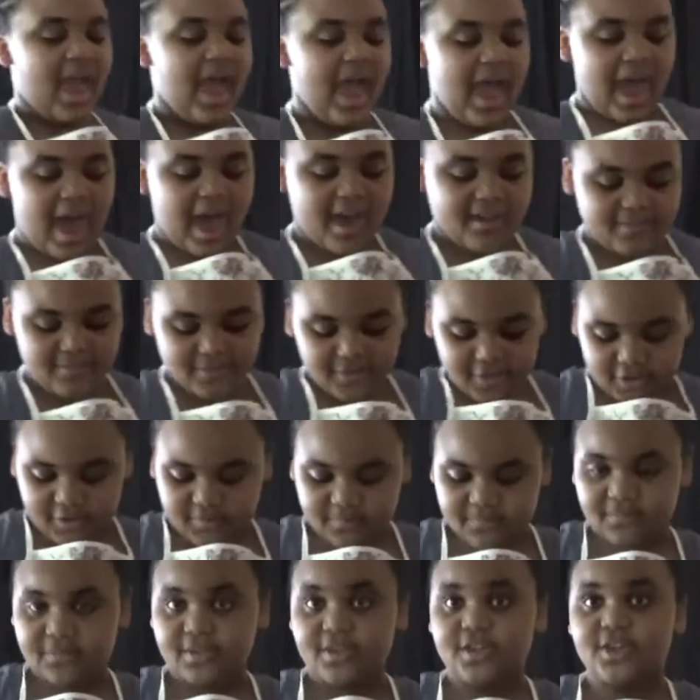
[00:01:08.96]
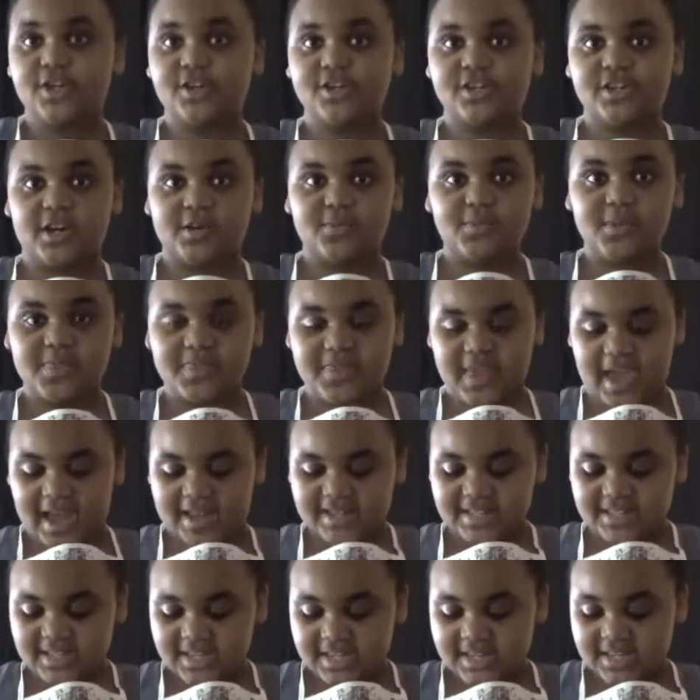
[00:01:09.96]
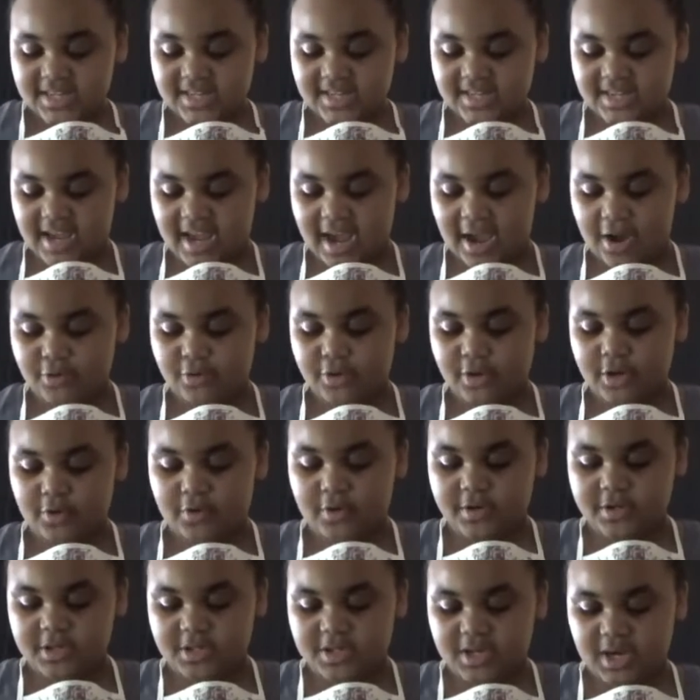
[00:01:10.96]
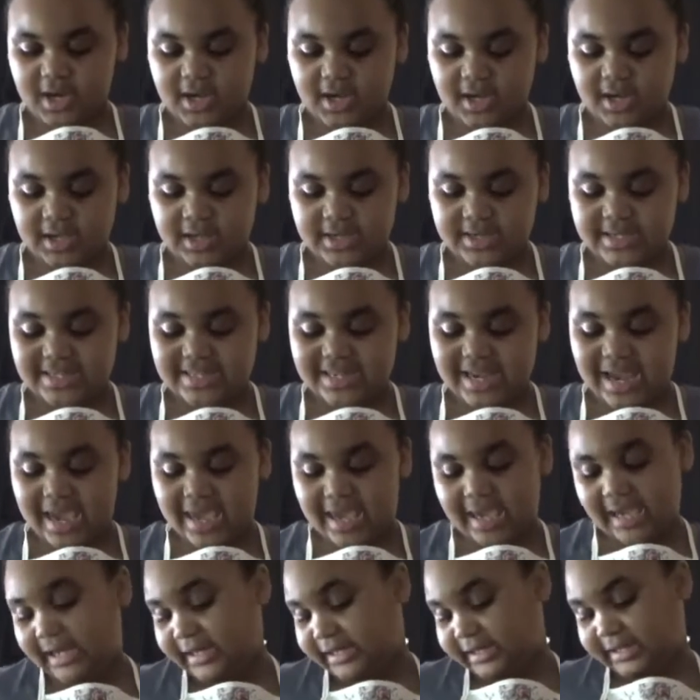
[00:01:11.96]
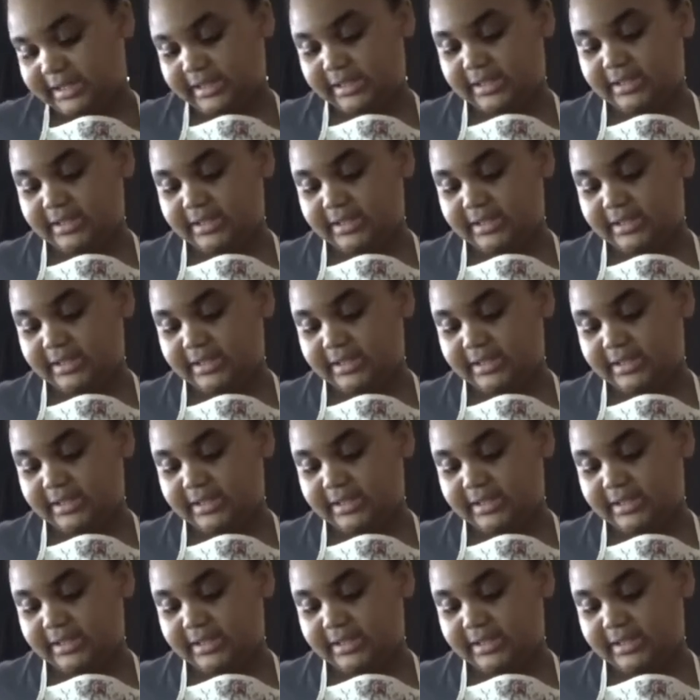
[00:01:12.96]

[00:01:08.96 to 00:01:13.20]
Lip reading: After you're done with that, now you're going to cut it diagonally.